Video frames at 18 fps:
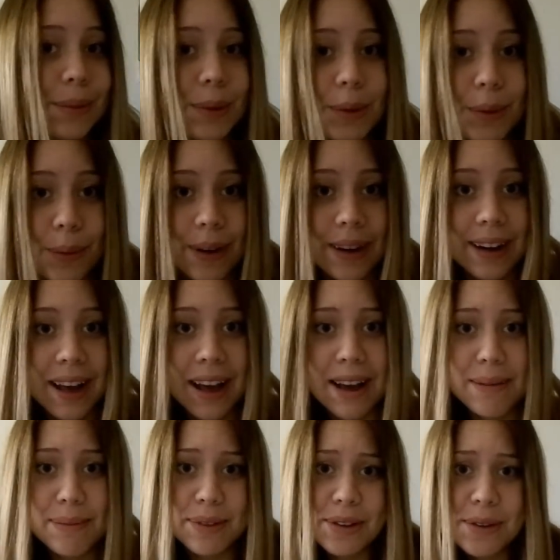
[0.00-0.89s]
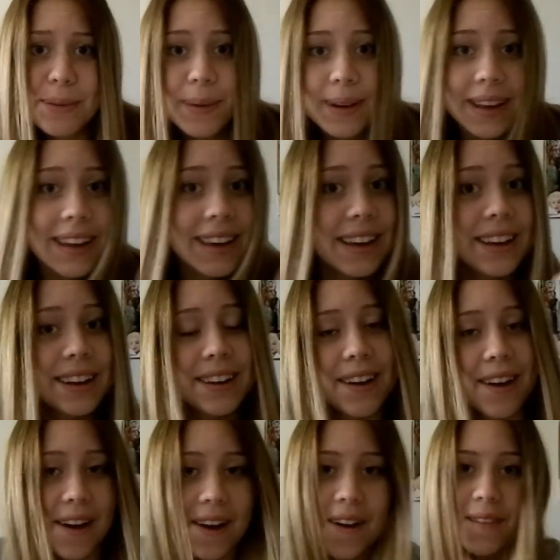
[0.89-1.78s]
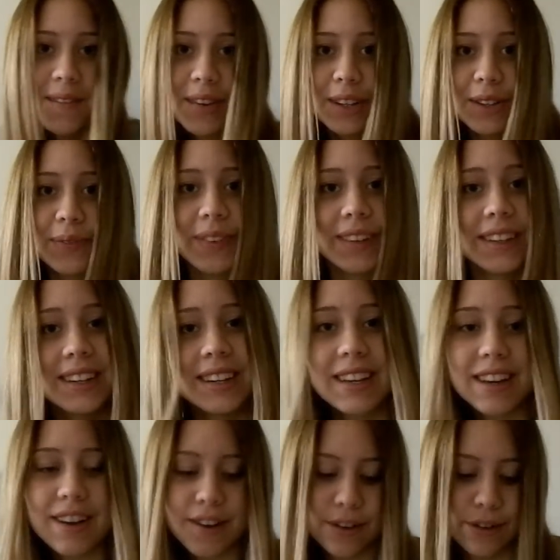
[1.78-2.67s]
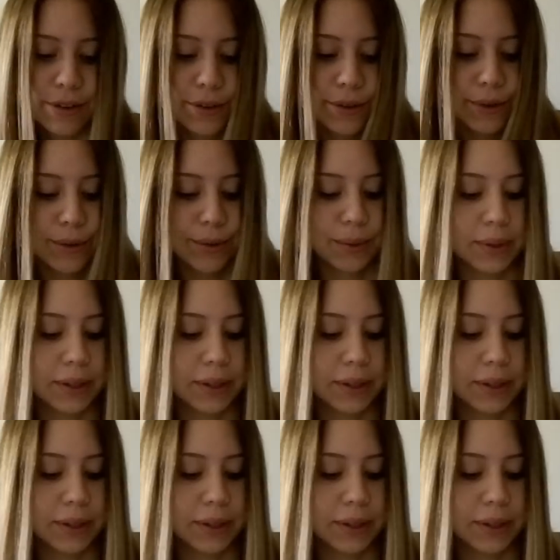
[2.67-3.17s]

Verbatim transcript: what I'm doing. It's 50. Oh.